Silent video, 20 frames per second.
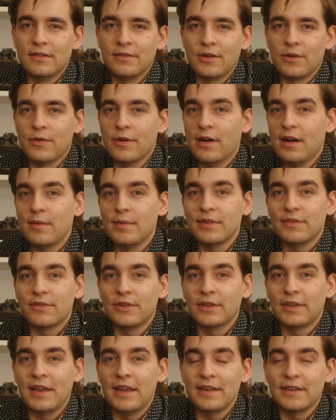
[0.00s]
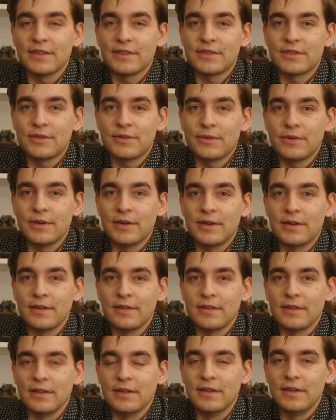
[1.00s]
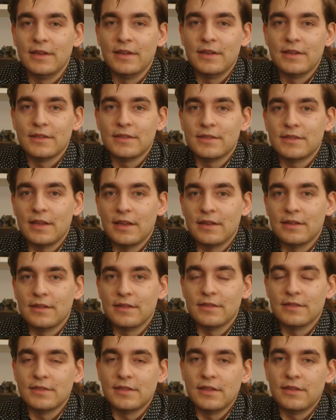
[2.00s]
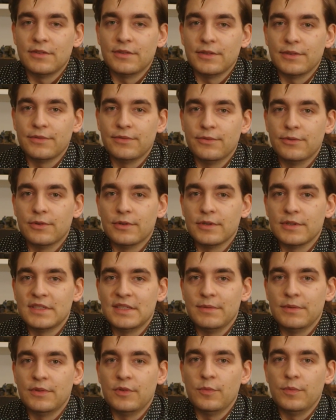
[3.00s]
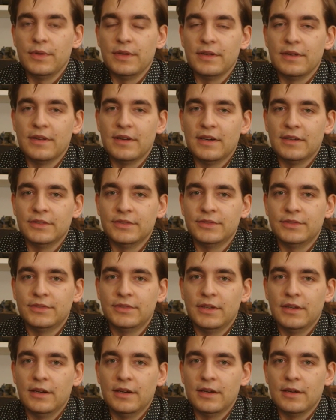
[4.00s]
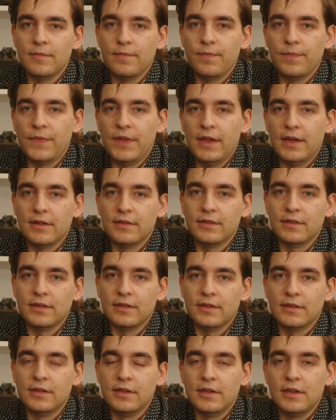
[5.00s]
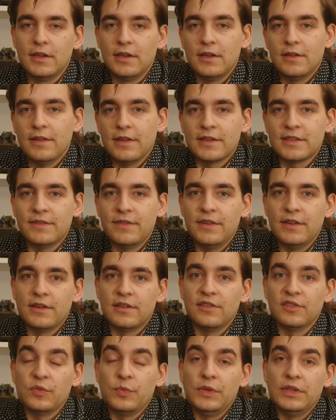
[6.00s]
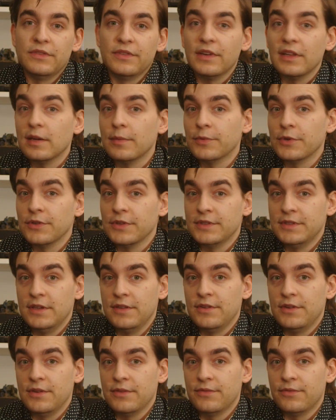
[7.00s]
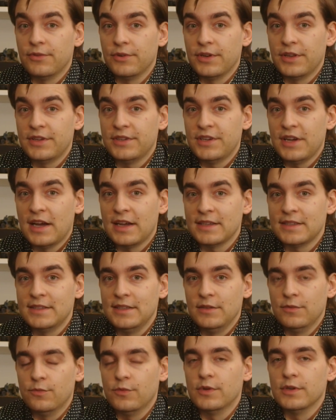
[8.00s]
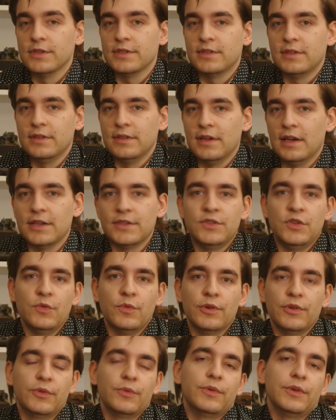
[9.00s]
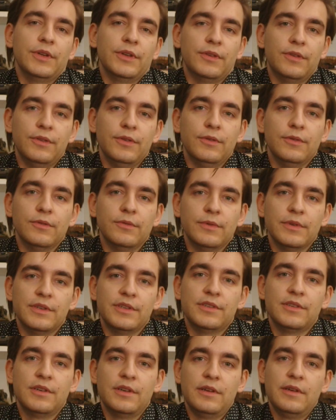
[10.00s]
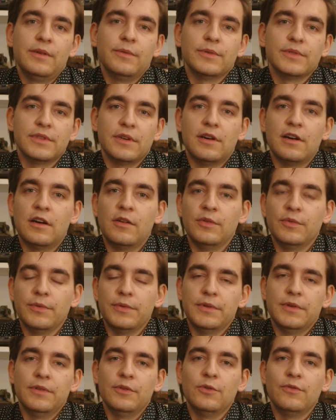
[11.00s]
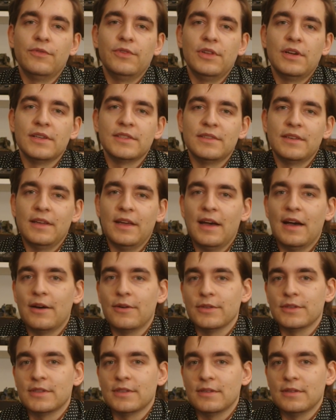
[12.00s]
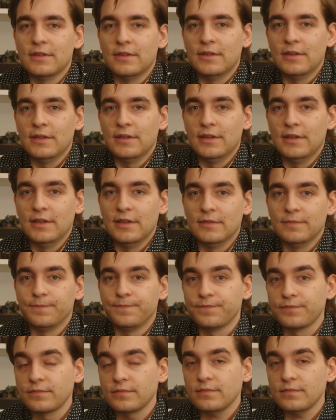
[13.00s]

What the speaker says: requirement for a tank destroyer. The standard T-34 seemed to be enough, and the next vehicle to be developed on the T-34 chassis was the Su-122, which was armed with a low-velocity howitzer.